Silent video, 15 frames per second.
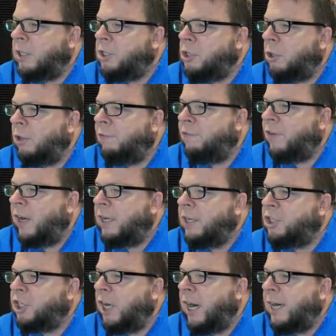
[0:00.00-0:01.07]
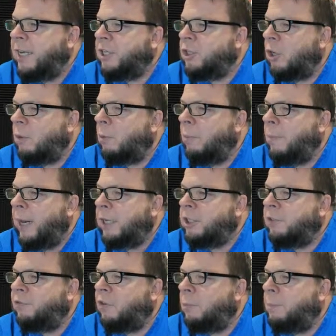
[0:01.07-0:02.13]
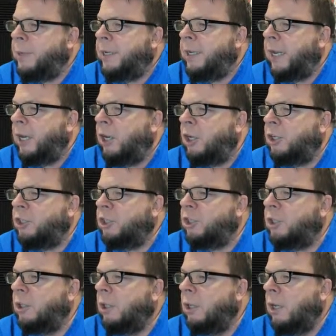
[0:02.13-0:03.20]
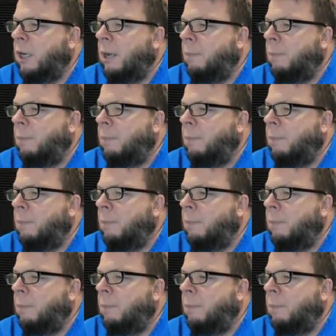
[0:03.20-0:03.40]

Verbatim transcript: says you can find Chinese herbal medicine for beginners